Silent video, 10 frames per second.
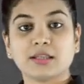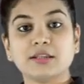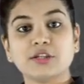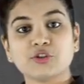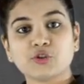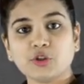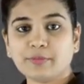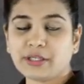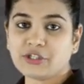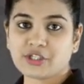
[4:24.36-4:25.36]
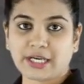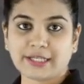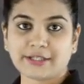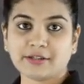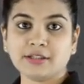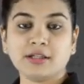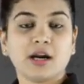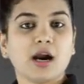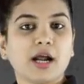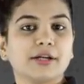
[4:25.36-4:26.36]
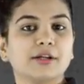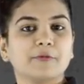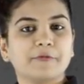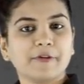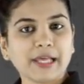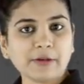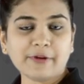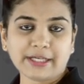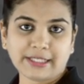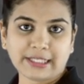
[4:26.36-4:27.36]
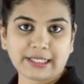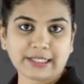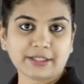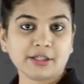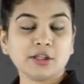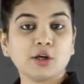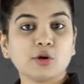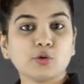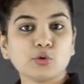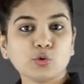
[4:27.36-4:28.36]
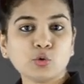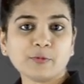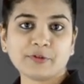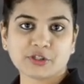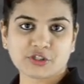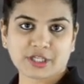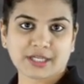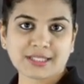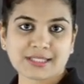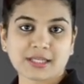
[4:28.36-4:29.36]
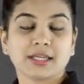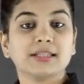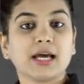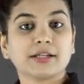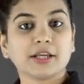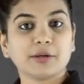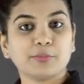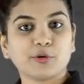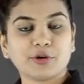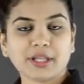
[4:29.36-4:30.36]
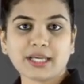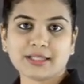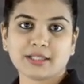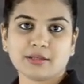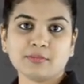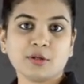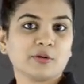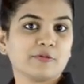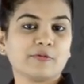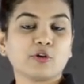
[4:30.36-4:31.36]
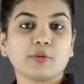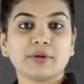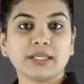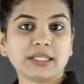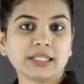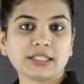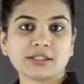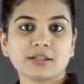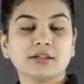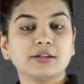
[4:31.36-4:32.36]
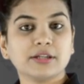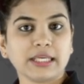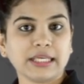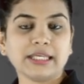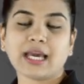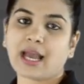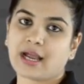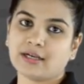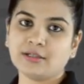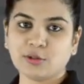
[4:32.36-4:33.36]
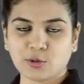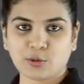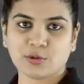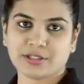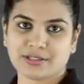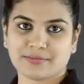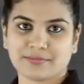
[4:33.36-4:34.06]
They should be sheltered under well-ventilated roofed sheds that can protect them from heat, rain and cold.